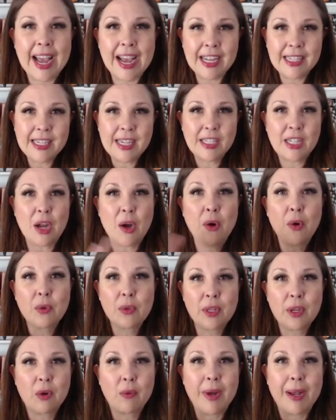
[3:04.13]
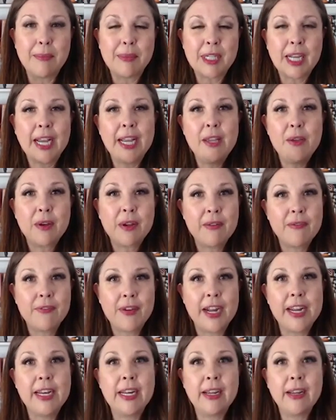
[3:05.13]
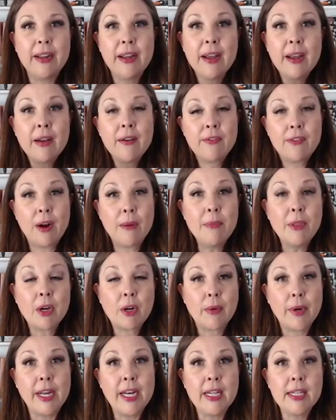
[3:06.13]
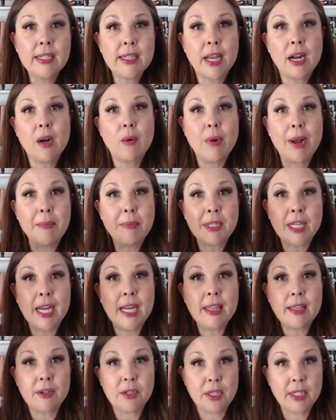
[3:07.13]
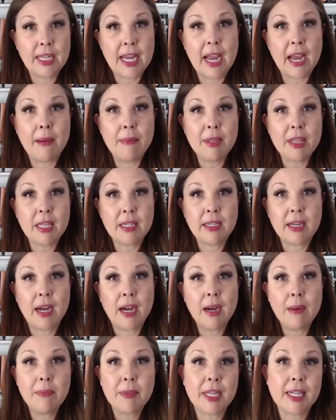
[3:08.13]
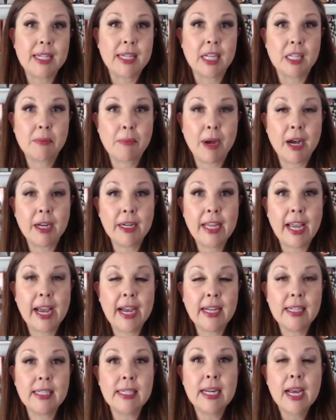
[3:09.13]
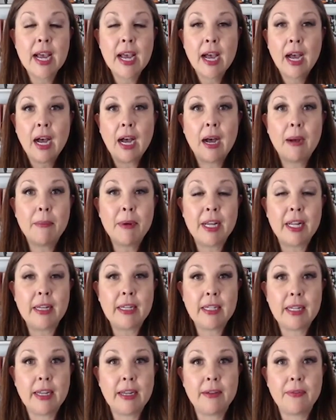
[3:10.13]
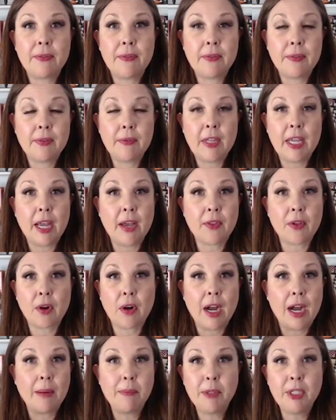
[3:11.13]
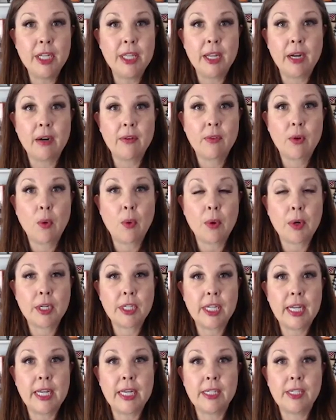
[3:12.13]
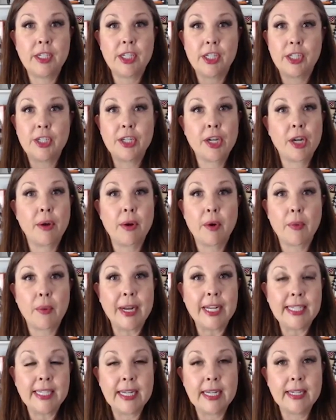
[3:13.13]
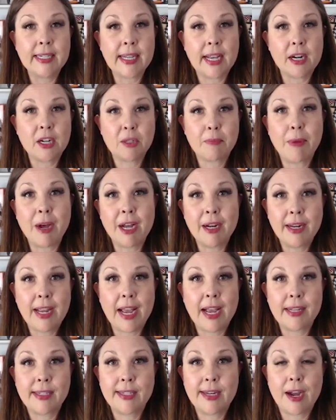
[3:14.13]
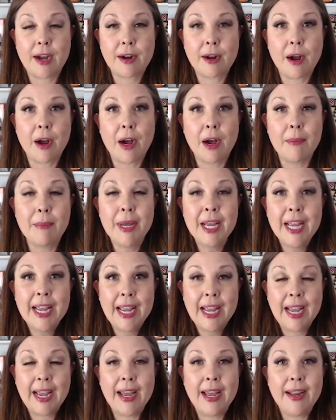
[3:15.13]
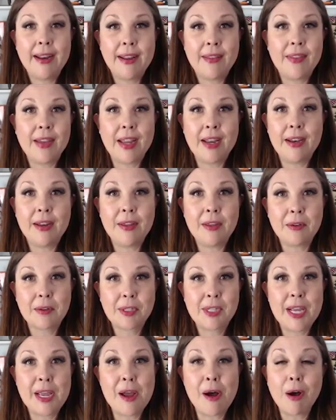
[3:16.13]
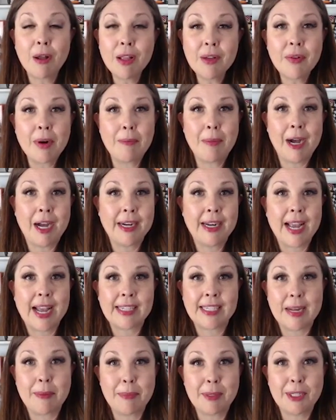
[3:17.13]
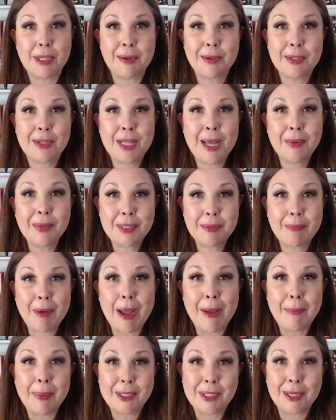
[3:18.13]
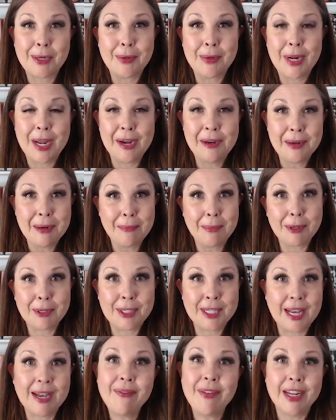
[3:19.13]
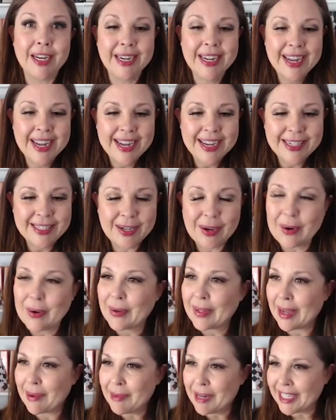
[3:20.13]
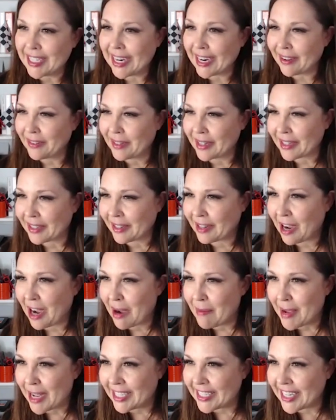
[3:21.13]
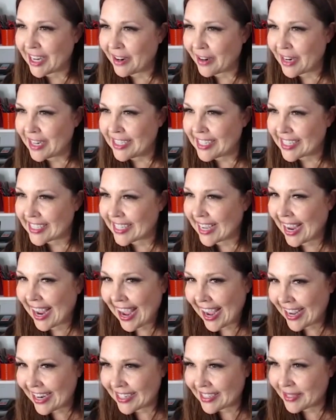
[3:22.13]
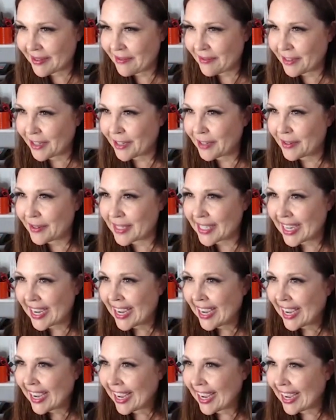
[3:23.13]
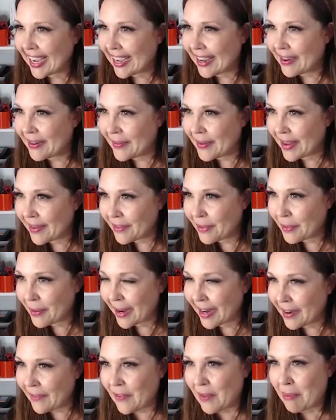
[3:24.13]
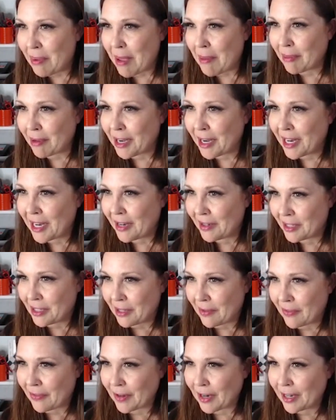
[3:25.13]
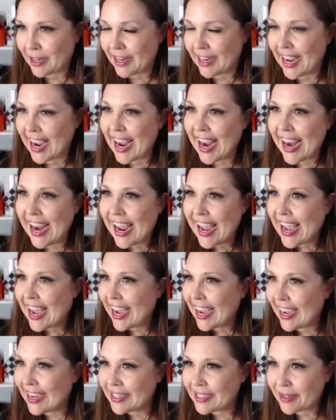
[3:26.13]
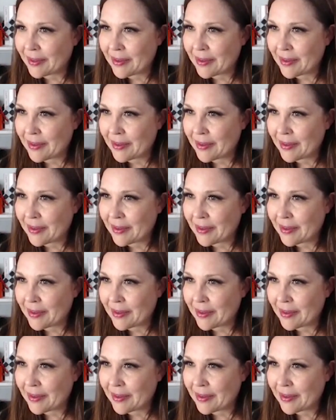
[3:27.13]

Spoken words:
It has its own little website. You can find it from the Crate Insider website. There's a tab at the top that says podcast, but if the other option there, of course, is just to go to racinginsiderspodcast.com and then you'll see all of our podcast episodes. So that was episode number 7. So I'm going to take a look at the comments here and just say hey to some folks. And we have quite a few people on here so far today.